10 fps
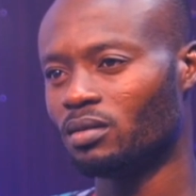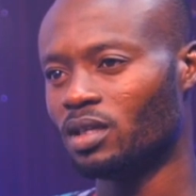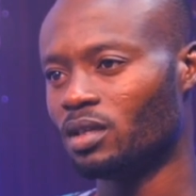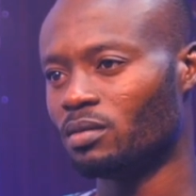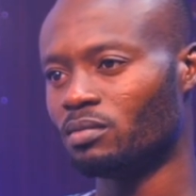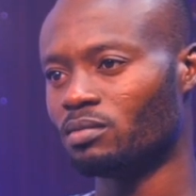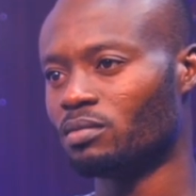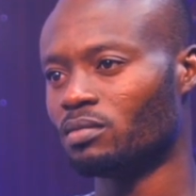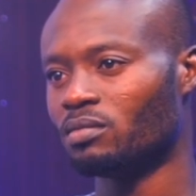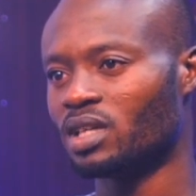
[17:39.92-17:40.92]
Then
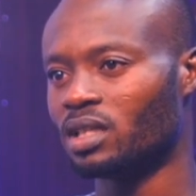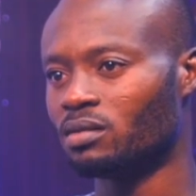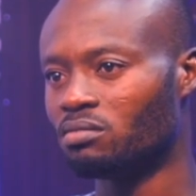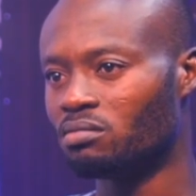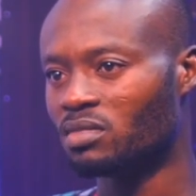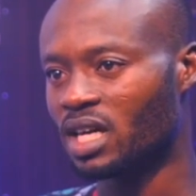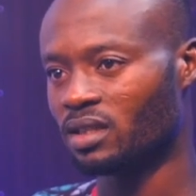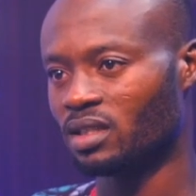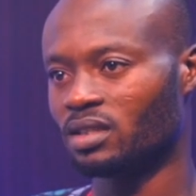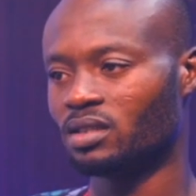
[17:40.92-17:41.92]
by
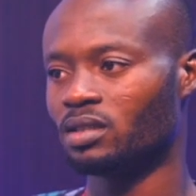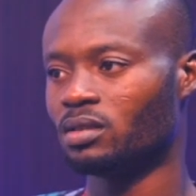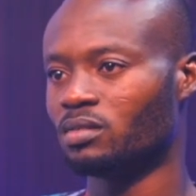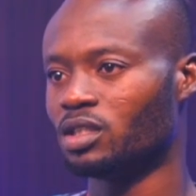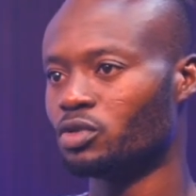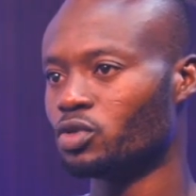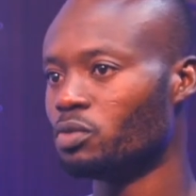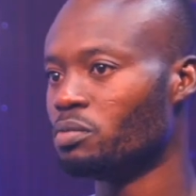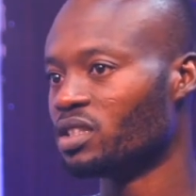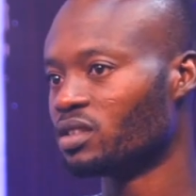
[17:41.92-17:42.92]
9:30 they
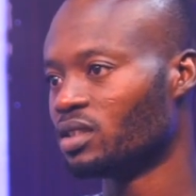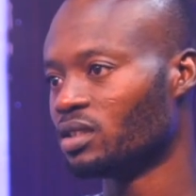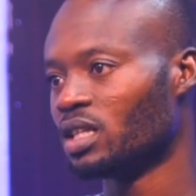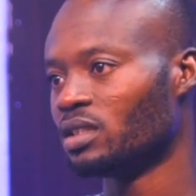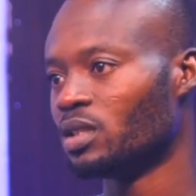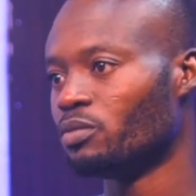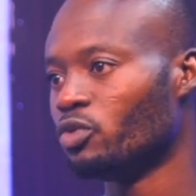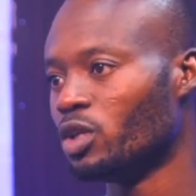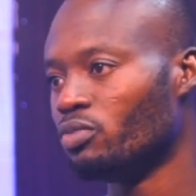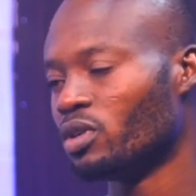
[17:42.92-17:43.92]
throw mixing, and then
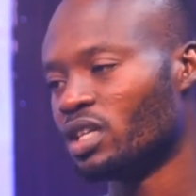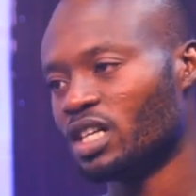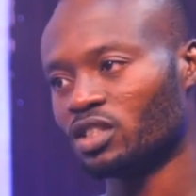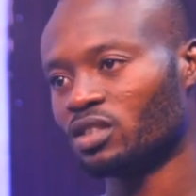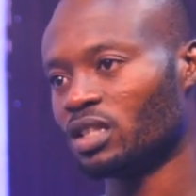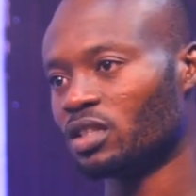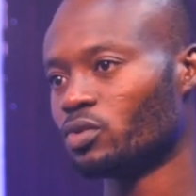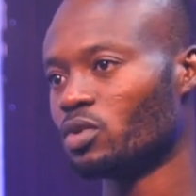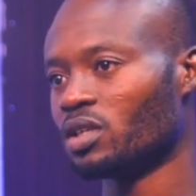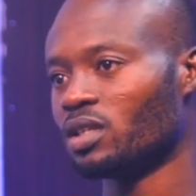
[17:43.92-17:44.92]
we bricklayers
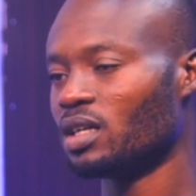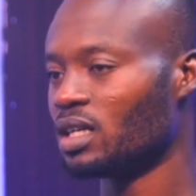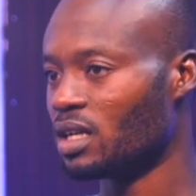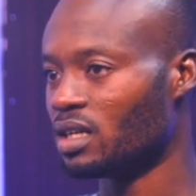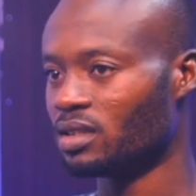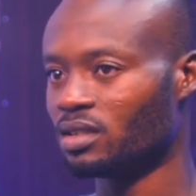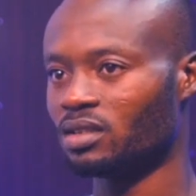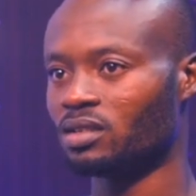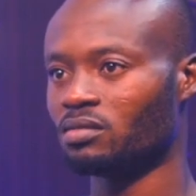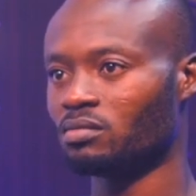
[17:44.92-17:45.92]
start working at
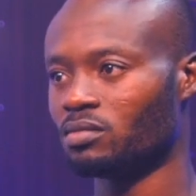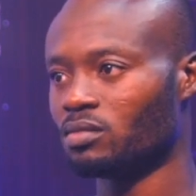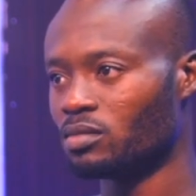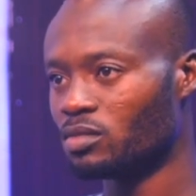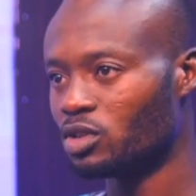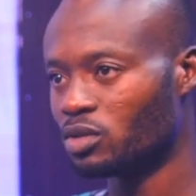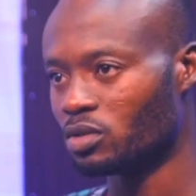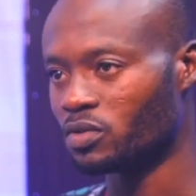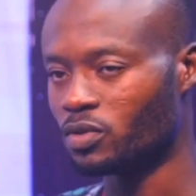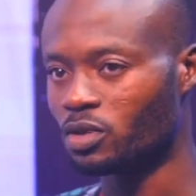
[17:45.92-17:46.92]
9:30
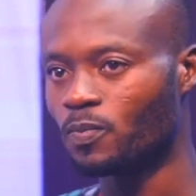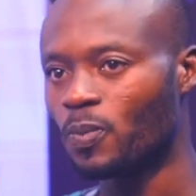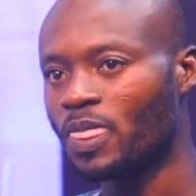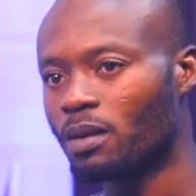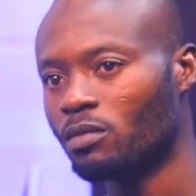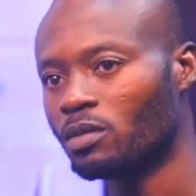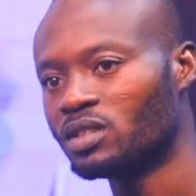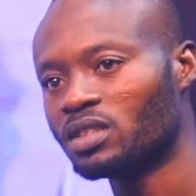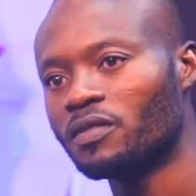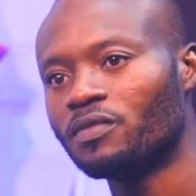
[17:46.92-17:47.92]
to 4. But
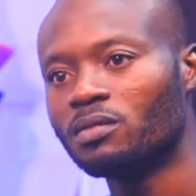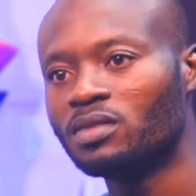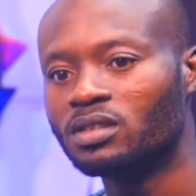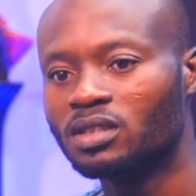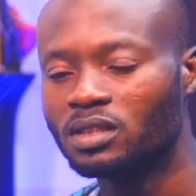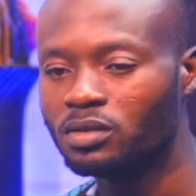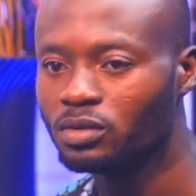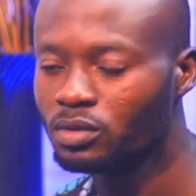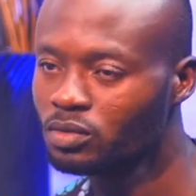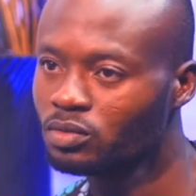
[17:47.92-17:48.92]
Mr. Femi said
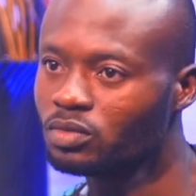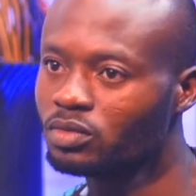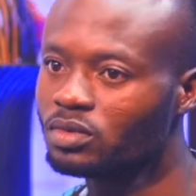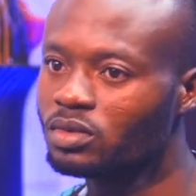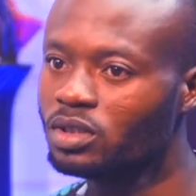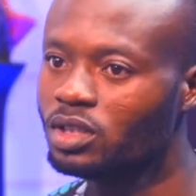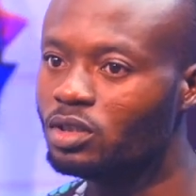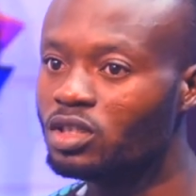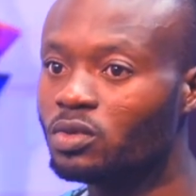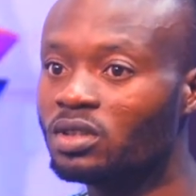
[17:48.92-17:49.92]
no, he
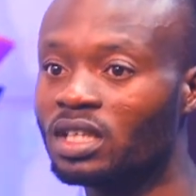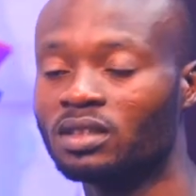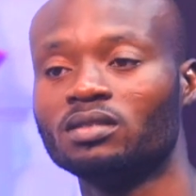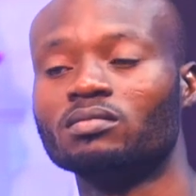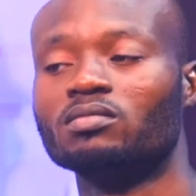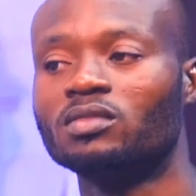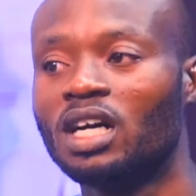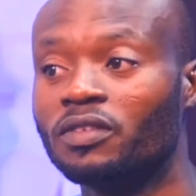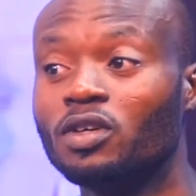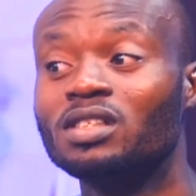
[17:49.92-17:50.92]
doesn't want that.
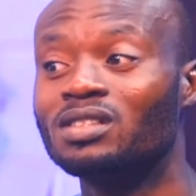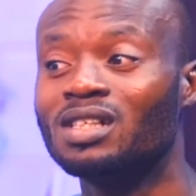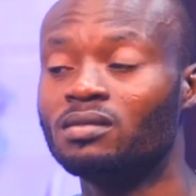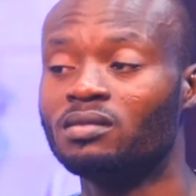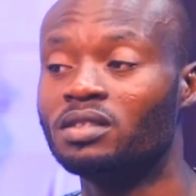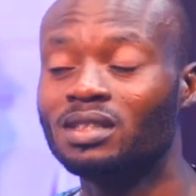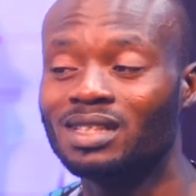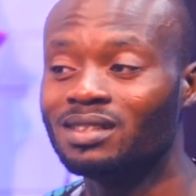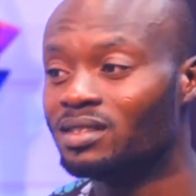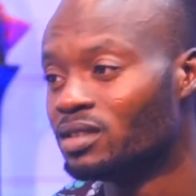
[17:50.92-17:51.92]
At first he said
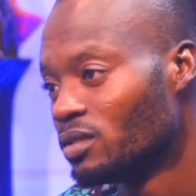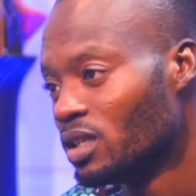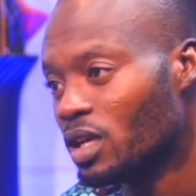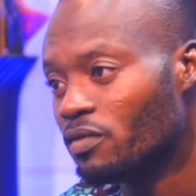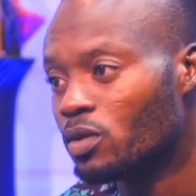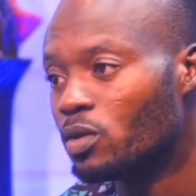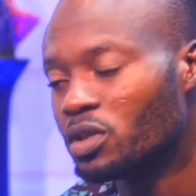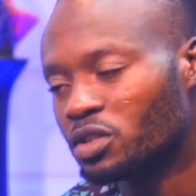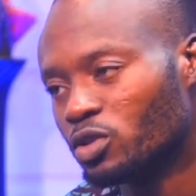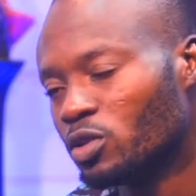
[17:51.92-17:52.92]
3:30, everyone
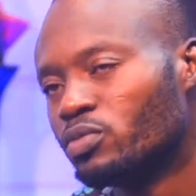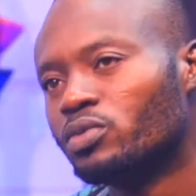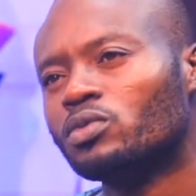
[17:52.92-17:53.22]
wakes up.